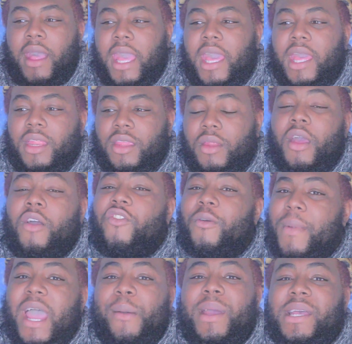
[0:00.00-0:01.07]
and you know
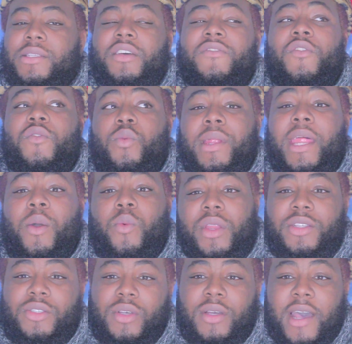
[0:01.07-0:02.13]
remind myself of what I
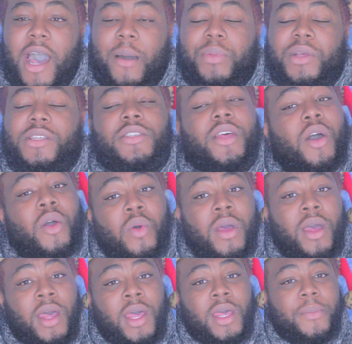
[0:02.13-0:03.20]
wanted to accomplish. So
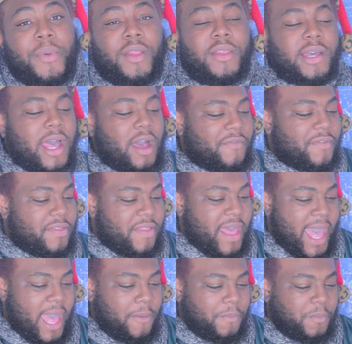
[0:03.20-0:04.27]
be on the lookout for
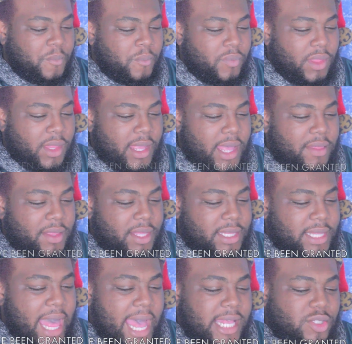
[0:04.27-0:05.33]
that. And the
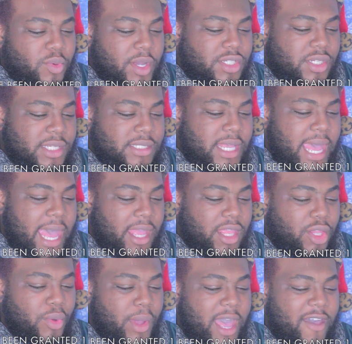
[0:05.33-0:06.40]
last question is,
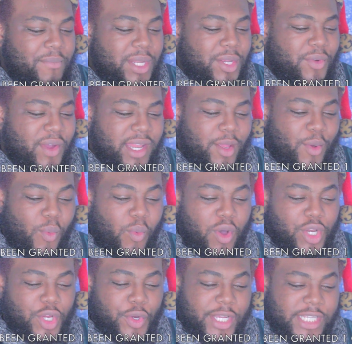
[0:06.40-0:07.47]
you have been granted
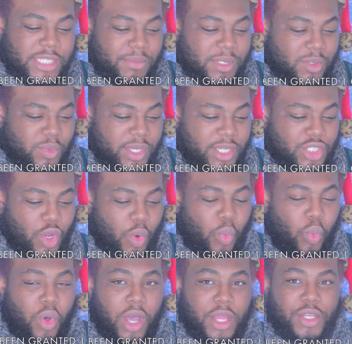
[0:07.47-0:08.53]
one Christmas wish.
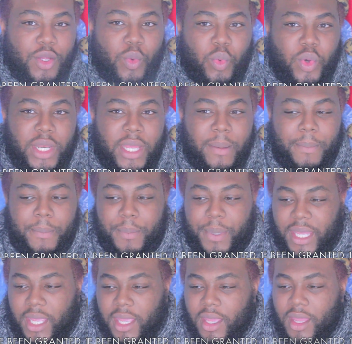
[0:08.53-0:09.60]
What would it
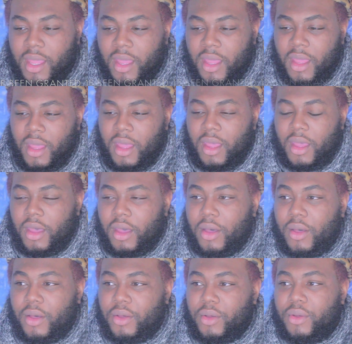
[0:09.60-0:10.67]
be?
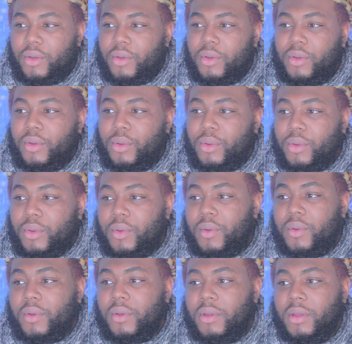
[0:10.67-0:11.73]

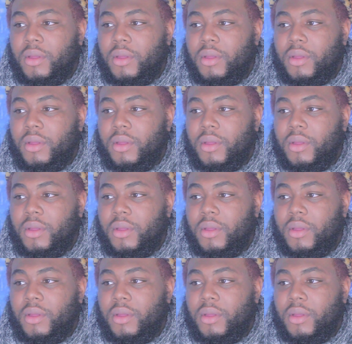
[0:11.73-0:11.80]
Ooh.